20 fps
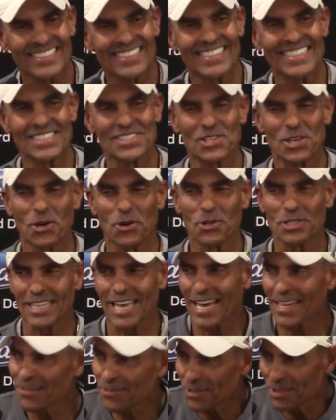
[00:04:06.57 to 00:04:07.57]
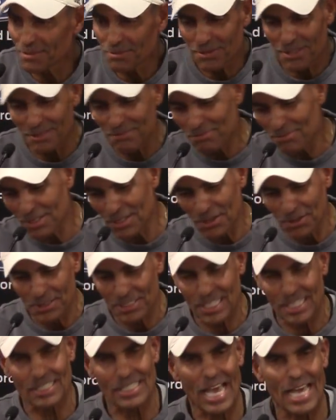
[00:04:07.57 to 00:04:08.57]
And so it's kind of
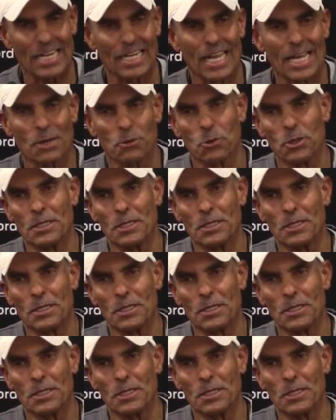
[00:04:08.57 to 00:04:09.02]
it's kind of like